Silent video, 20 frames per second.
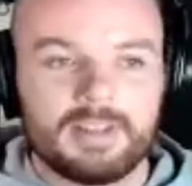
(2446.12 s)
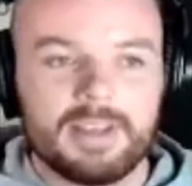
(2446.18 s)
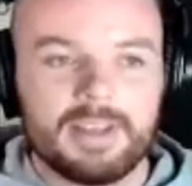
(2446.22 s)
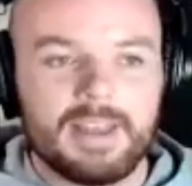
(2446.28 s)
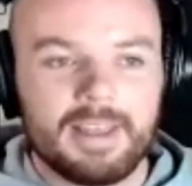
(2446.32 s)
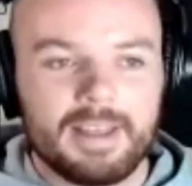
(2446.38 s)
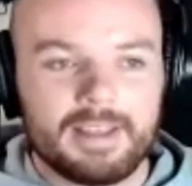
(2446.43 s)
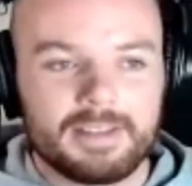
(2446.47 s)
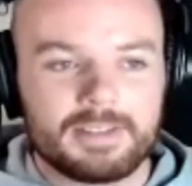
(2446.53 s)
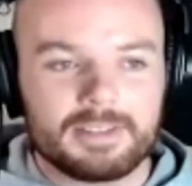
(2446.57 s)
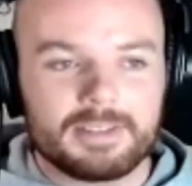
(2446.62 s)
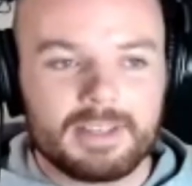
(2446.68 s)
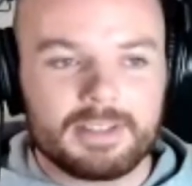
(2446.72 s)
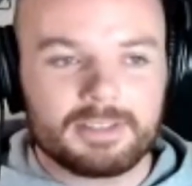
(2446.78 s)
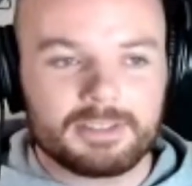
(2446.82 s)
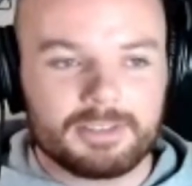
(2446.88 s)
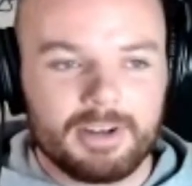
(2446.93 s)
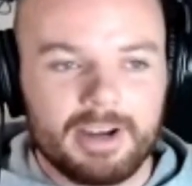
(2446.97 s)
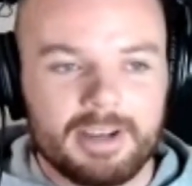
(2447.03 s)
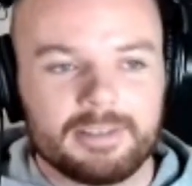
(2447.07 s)
yeah,
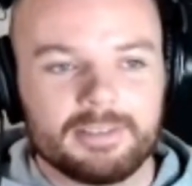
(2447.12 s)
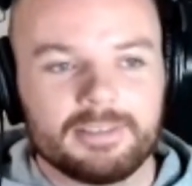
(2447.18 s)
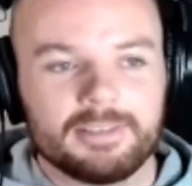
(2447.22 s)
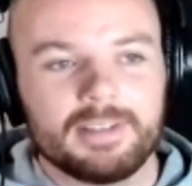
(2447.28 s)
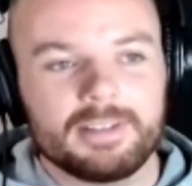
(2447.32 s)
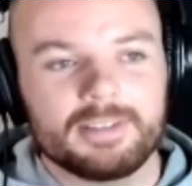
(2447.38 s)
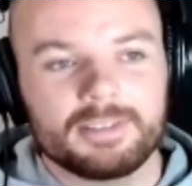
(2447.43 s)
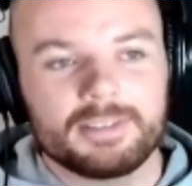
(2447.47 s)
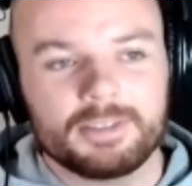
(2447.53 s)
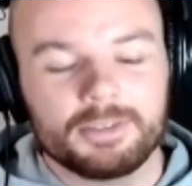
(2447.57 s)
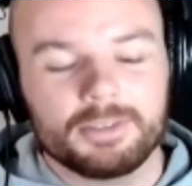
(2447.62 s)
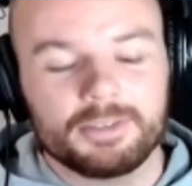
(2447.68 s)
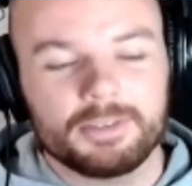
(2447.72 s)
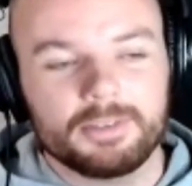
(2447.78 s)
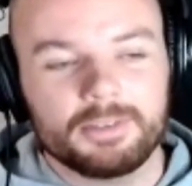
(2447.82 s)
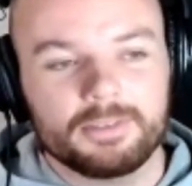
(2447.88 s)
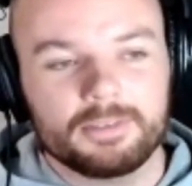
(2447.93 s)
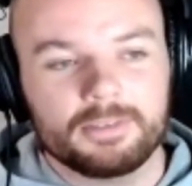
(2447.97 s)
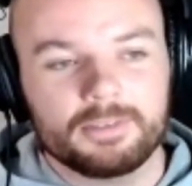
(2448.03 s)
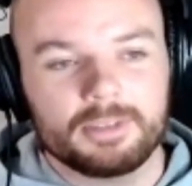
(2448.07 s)
that's great. That's a good
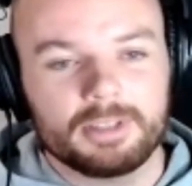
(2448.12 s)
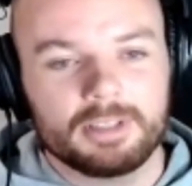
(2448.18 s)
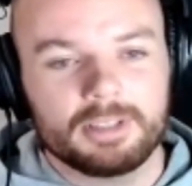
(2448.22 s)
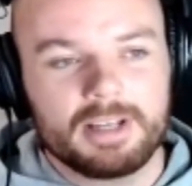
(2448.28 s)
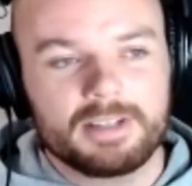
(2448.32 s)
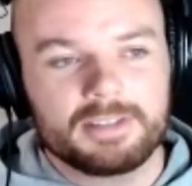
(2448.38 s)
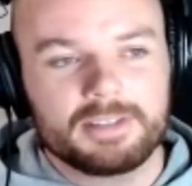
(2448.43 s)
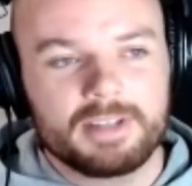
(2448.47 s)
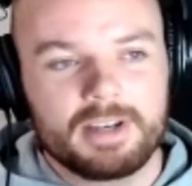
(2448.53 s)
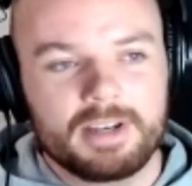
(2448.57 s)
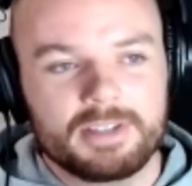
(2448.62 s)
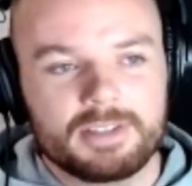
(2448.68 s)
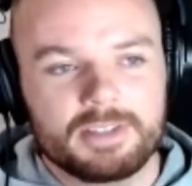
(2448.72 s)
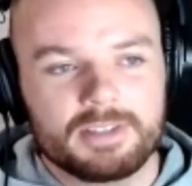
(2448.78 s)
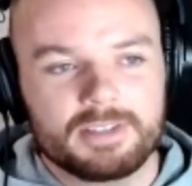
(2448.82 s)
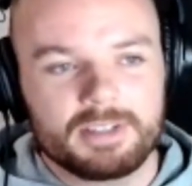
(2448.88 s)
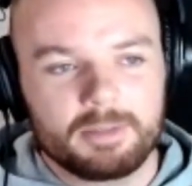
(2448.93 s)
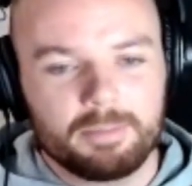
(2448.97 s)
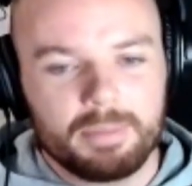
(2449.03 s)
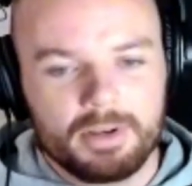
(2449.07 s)
realization.
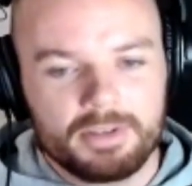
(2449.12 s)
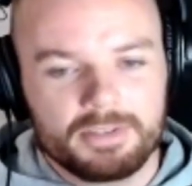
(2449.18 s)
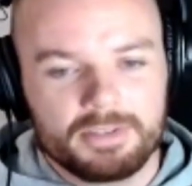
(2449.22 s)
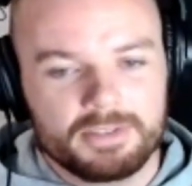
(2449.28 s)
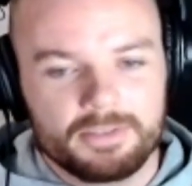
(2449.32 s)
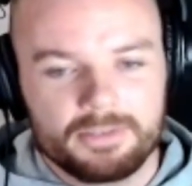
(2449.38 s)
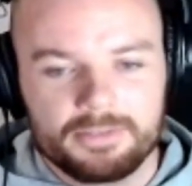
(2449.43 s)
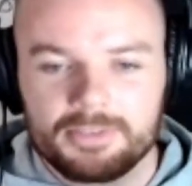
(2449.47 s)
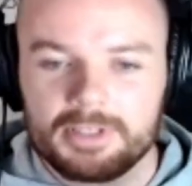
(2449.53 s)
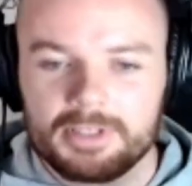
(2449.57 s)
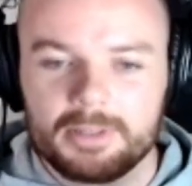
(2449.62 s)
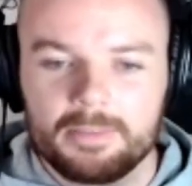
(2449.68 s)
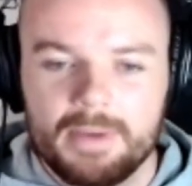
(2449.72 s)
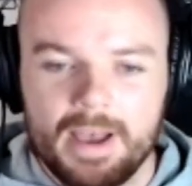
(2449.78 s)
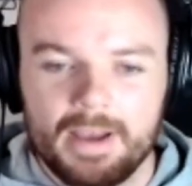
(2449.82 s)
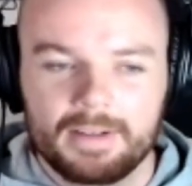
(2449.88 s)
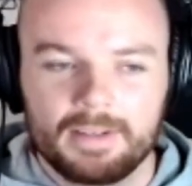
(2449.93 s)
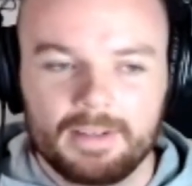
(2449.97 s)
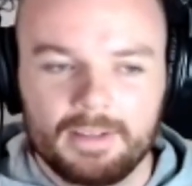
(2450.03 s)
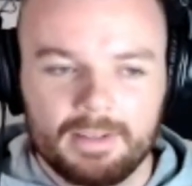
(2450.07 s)
It's like positive
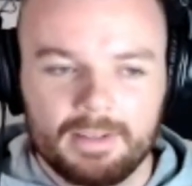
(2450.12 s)
feedback.